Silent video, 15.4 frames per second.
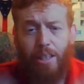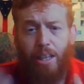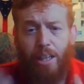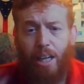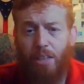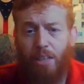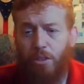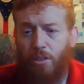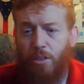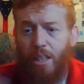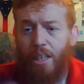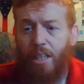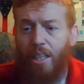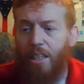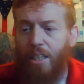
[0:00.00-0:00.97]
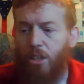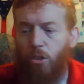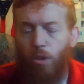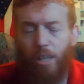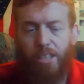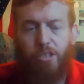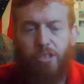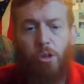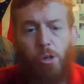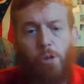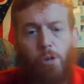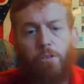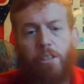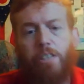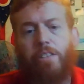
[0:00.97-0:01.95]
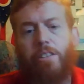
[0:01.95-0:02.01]
and it's retro
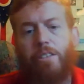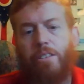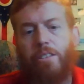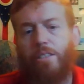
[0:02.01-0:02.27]
feel.